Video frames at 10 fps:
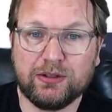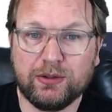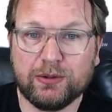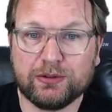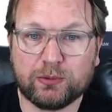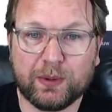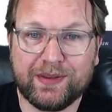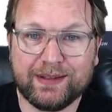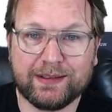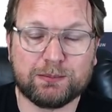use
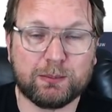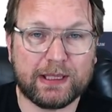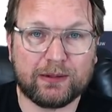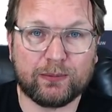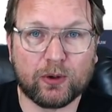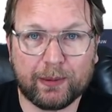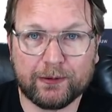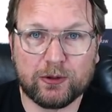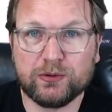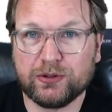within this platform. I'm
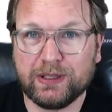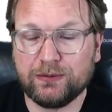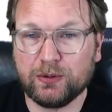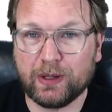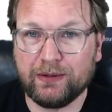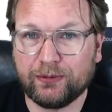going to give you a